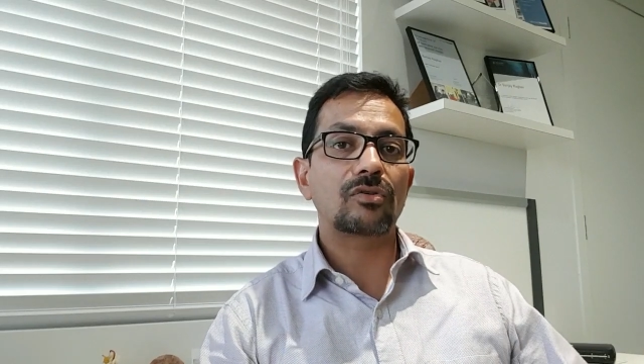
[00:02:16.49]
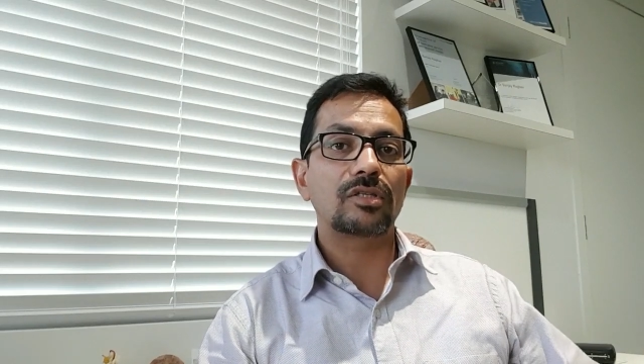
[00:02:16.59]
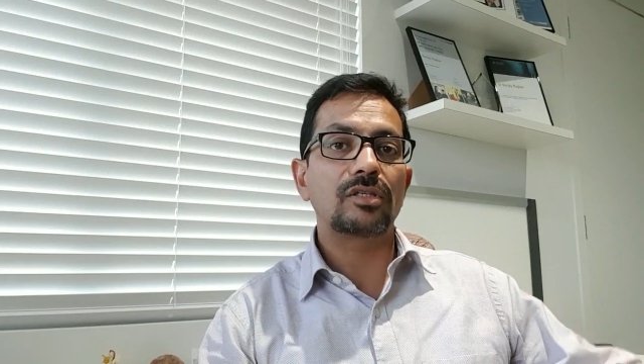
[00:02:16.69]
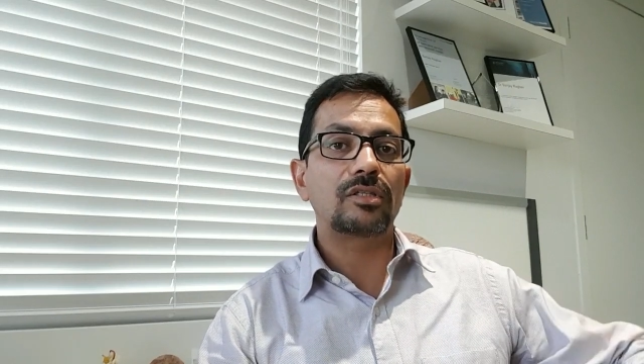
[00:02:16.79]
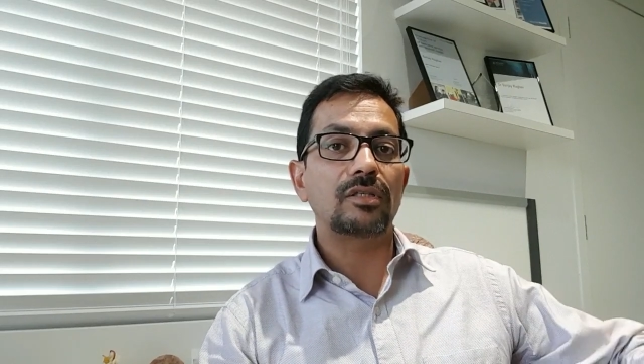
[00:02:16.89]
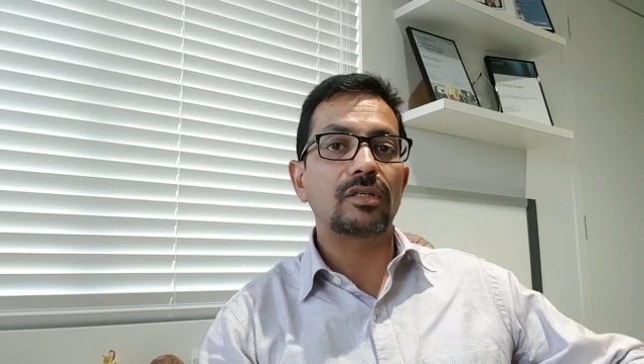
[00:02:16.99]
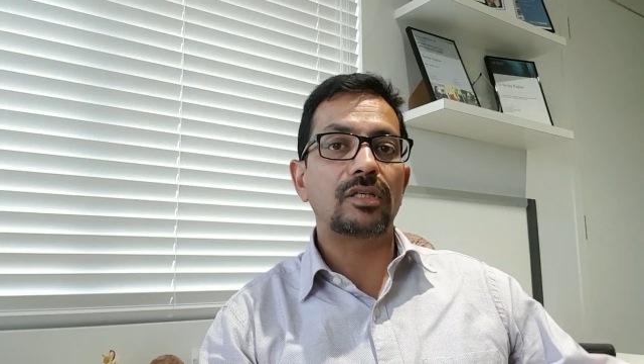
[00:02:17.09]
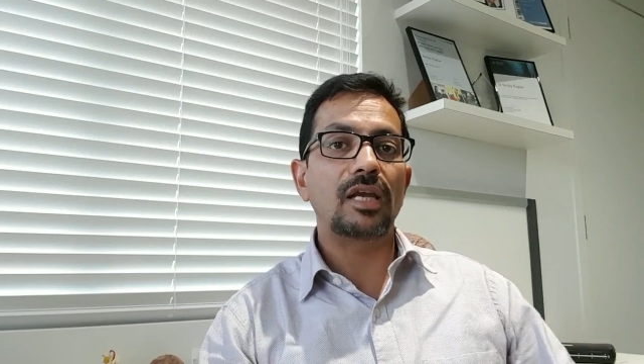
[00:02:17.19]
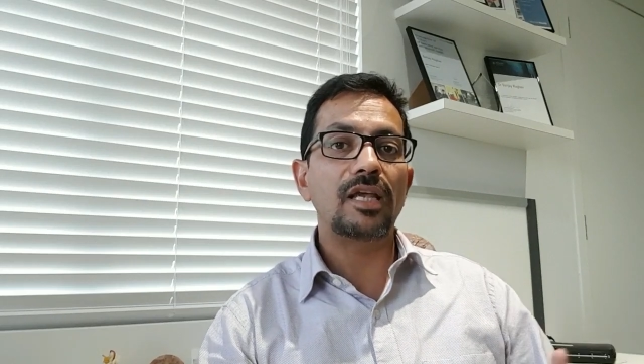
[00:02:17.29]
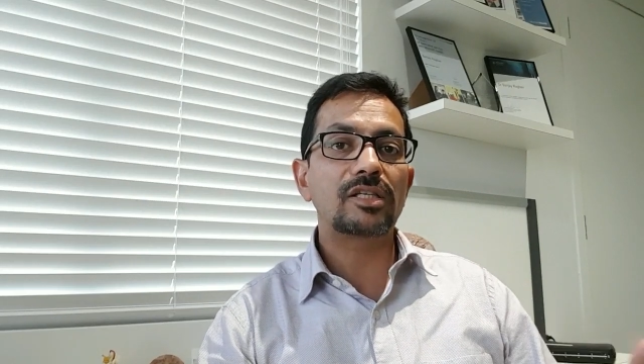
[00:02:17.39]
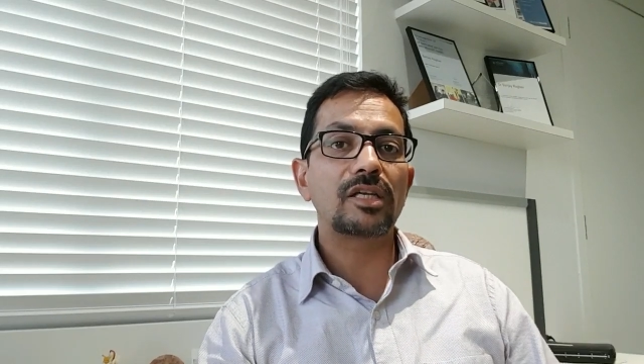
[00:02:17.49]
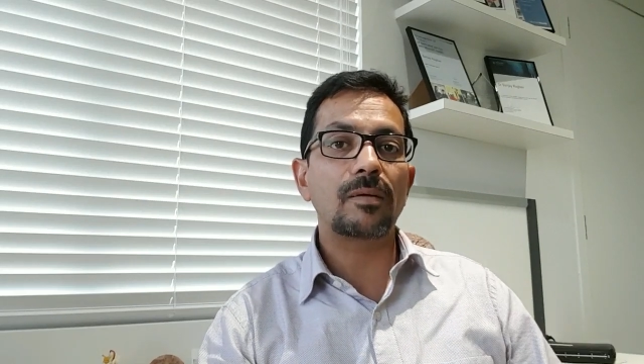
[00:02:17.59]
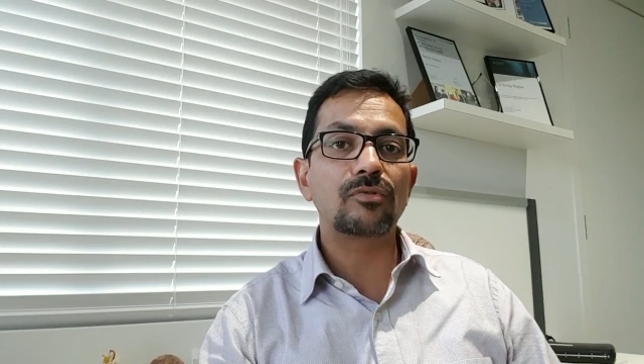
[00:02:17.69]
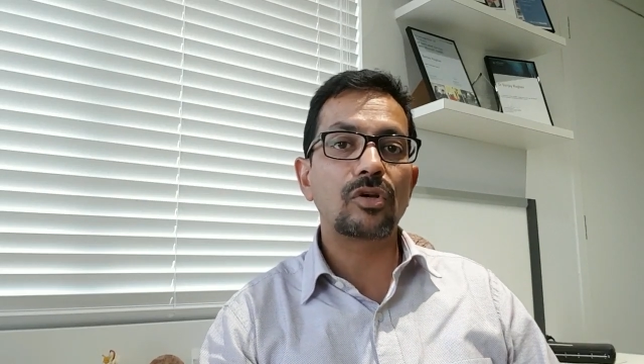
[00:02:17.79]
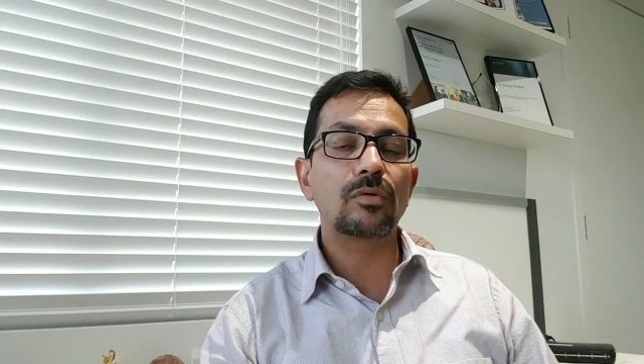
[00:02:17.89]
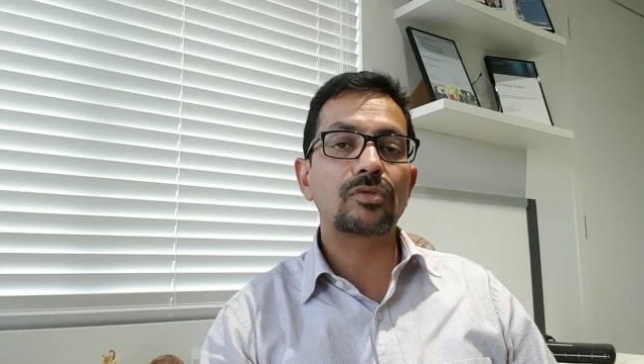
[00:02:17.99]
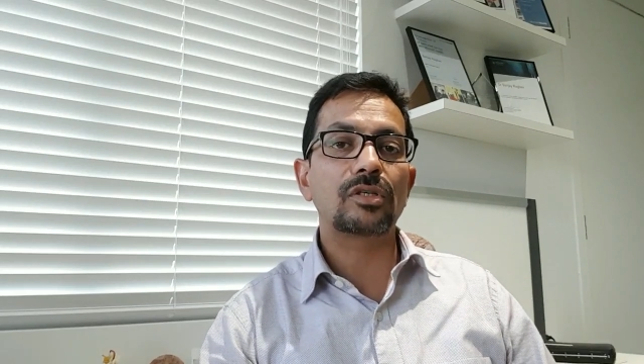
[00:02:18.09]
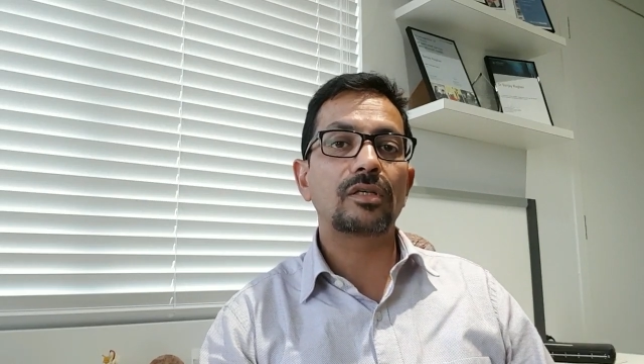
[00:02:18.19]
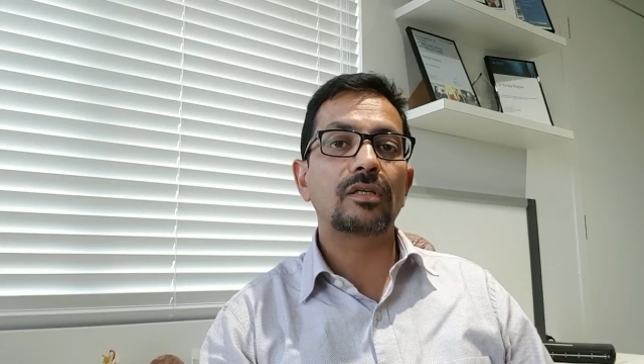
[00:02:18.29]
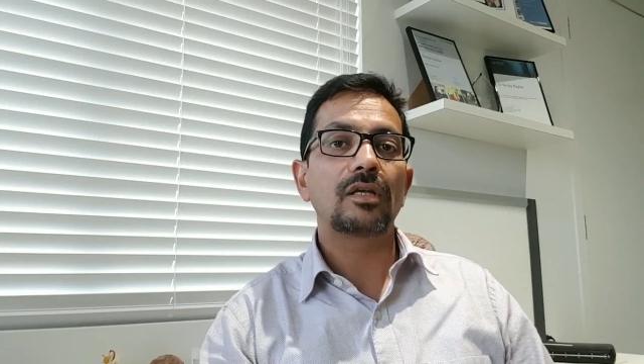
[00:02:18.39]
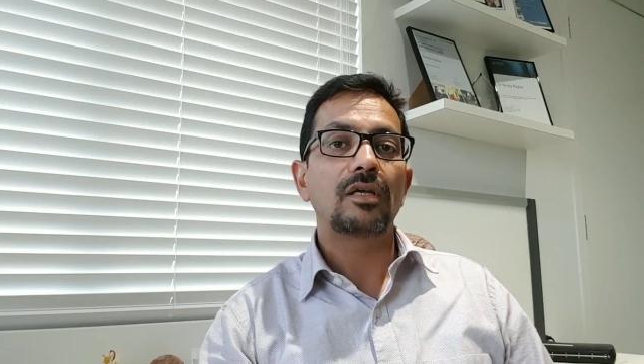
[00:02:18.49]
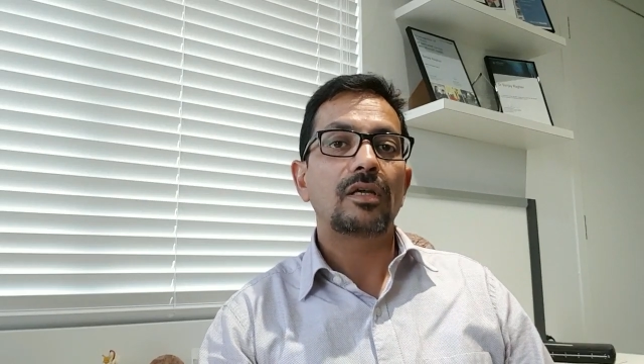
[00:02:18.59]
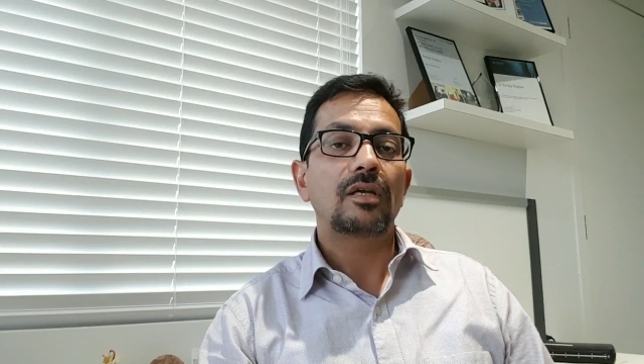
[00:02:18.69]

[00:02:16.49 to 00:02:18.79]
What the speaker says: because it delays the absorption